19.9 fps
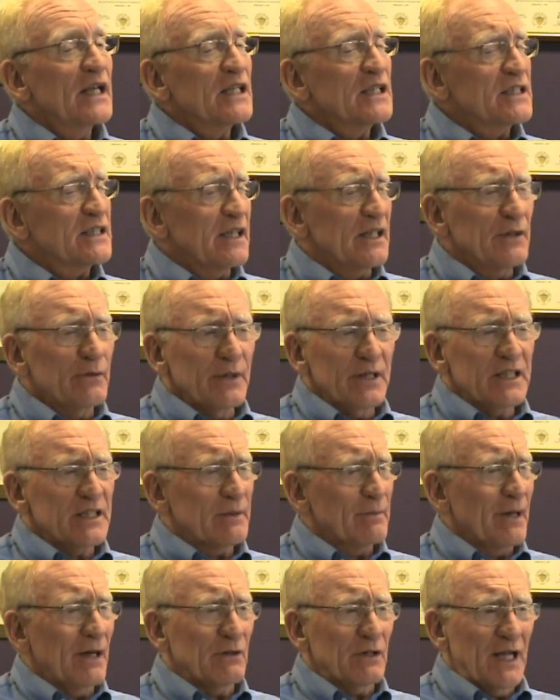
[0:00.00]
Stuttering is
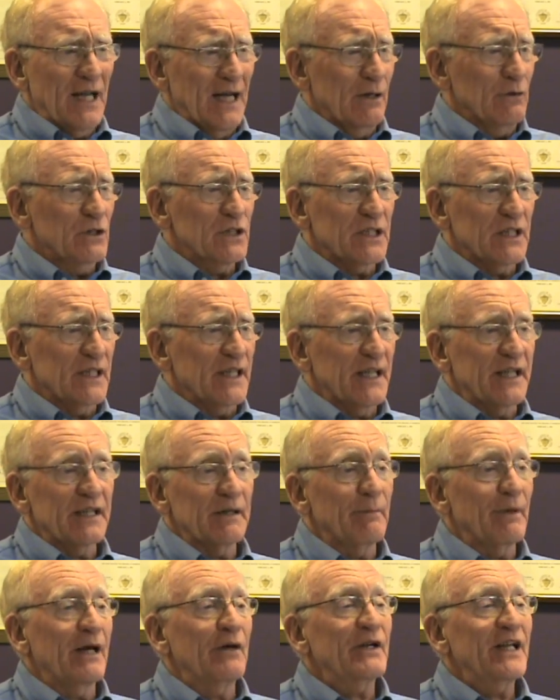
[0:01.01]
about counseling and
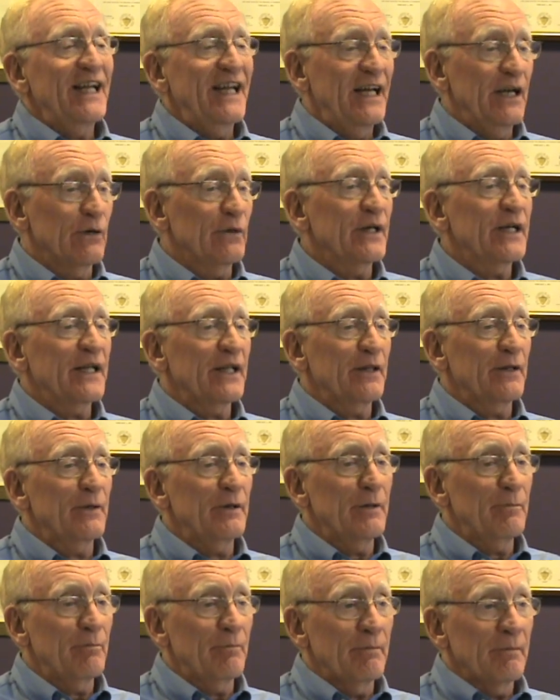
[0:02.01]
about
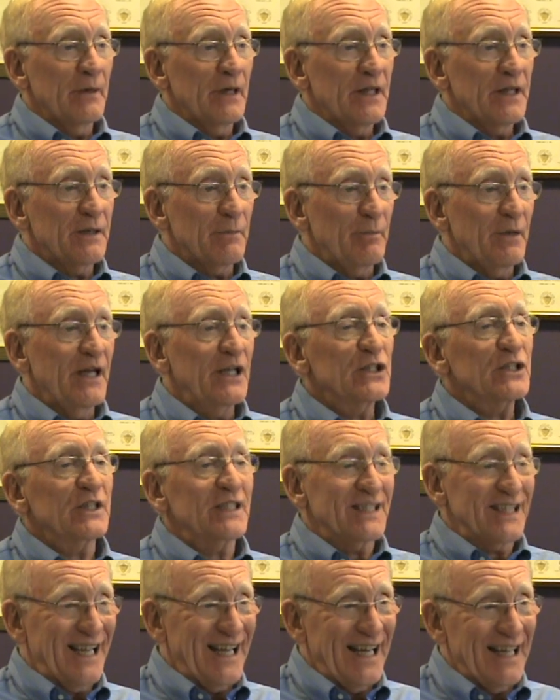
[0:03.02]
hearing the
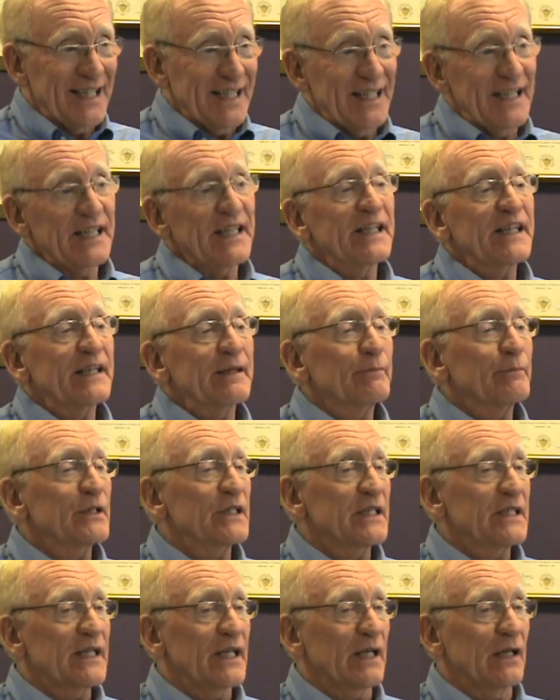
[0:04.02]
patient and getting them
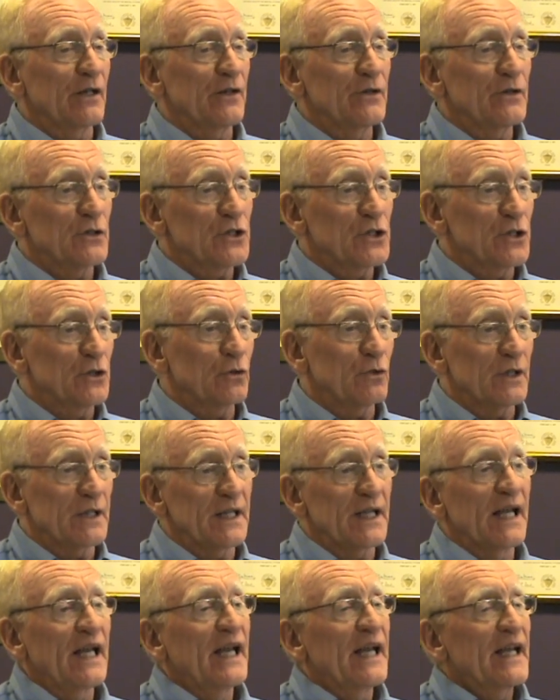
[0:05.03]
to tell their
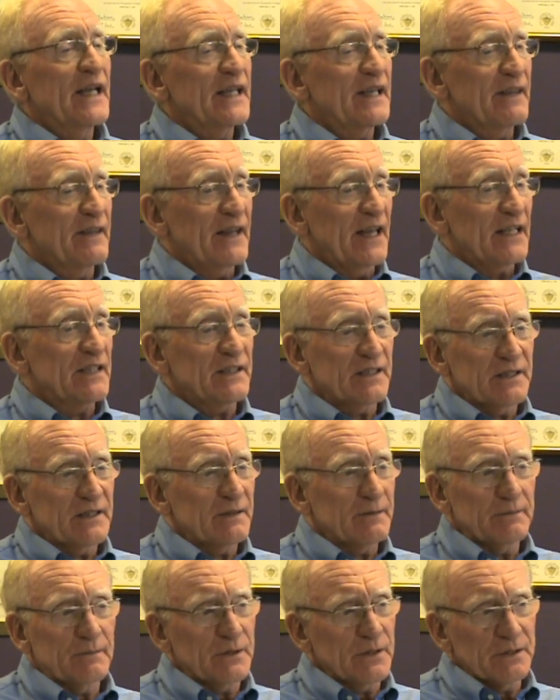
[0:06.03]
story.
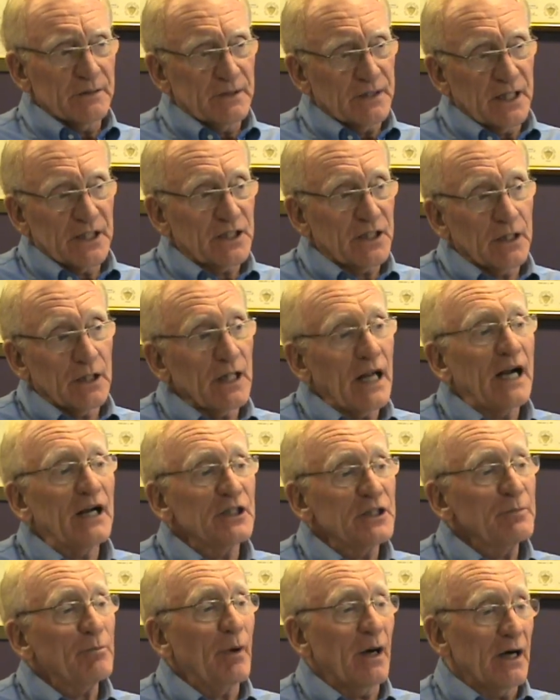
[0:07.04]
That's such a
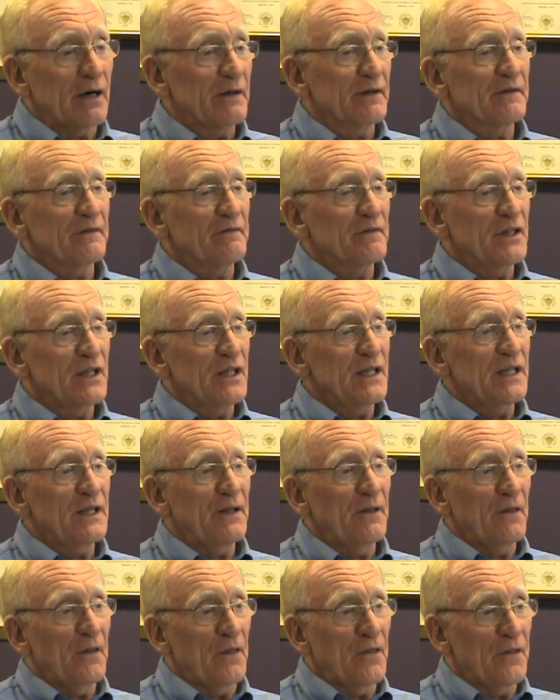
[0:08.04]
large part of
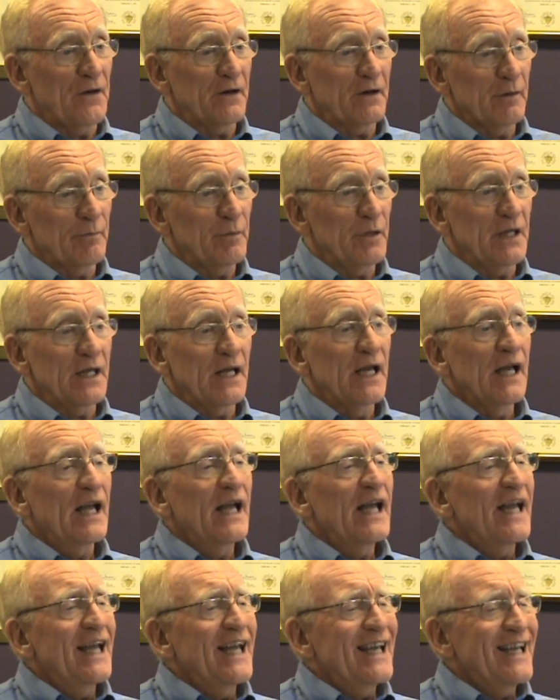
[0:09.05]
the therapy.
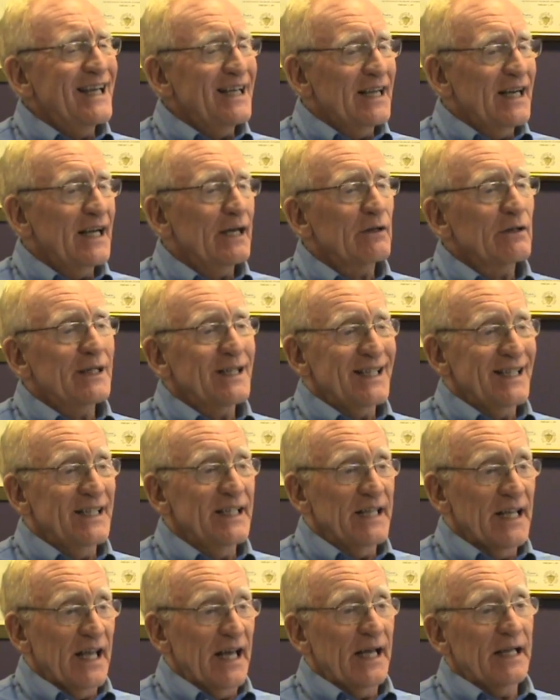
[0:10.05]
Inherent
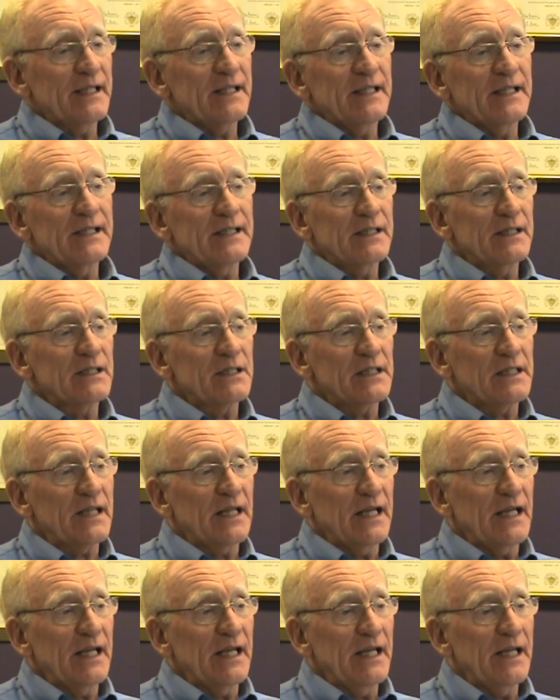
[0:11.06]
in that is
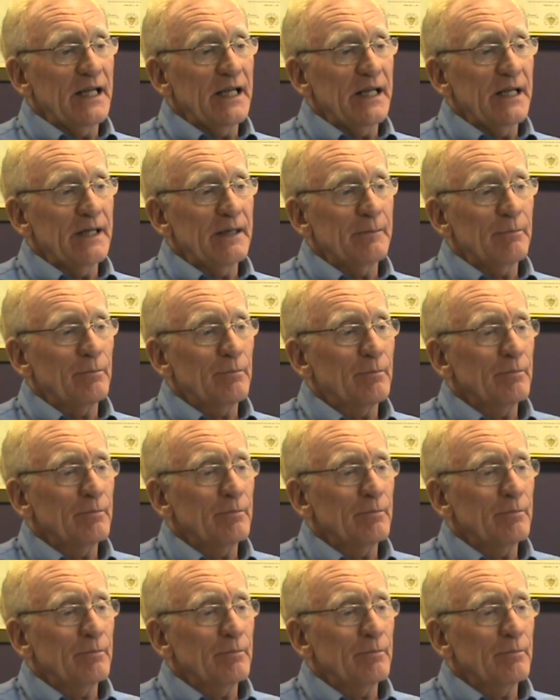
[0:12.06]
a